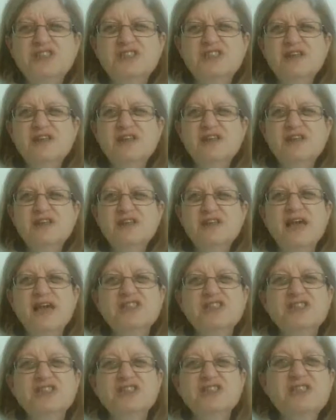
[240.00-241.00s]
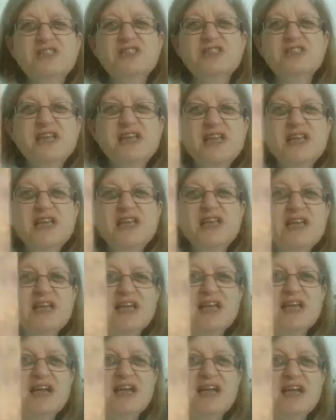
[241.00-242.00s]
standing there, she's
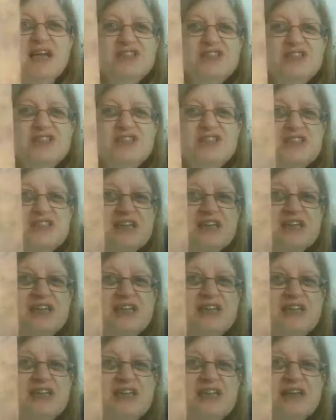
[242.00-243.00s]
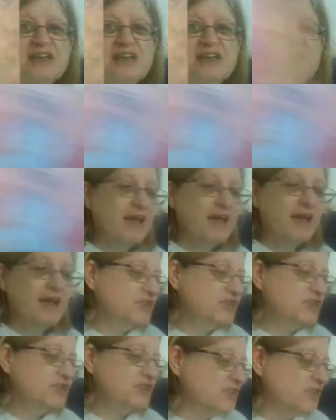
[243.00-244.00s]
thinking, she's connecting.
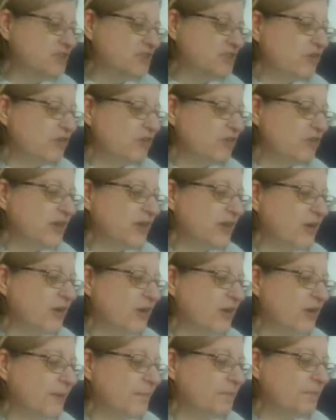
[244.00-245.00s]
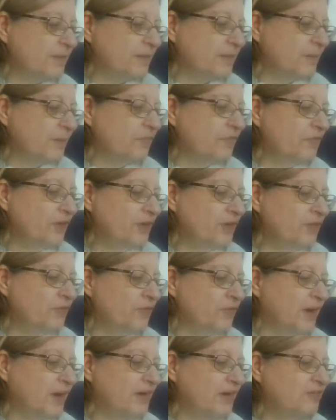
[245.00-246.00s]
She's got, well,
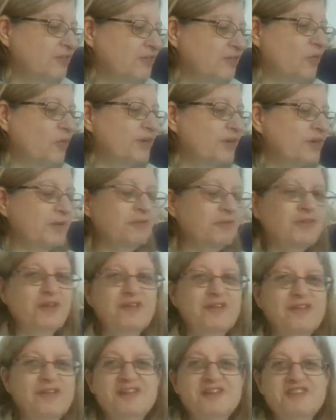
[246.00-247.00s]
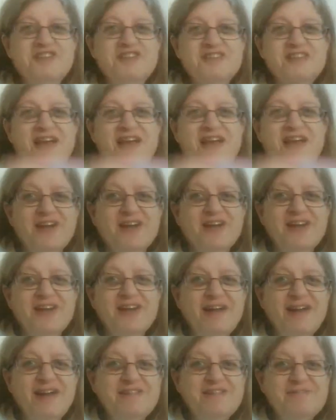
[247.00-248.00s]
first of all, I saw it, I was going to say she's having a
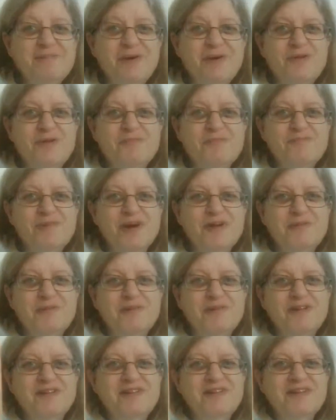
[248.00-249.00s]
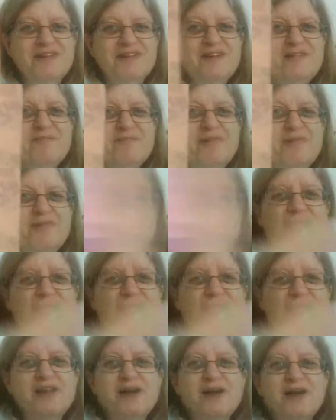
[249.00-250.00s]
light bulb moment, but
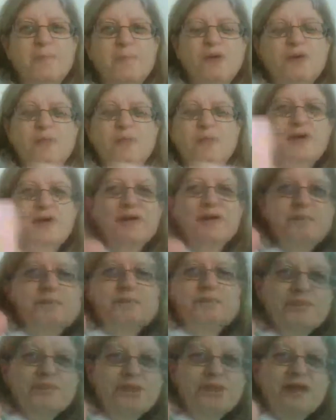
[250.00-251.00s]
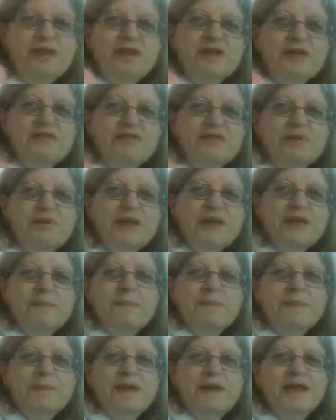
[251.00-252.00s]
it's not a light bulb. Let's bring it.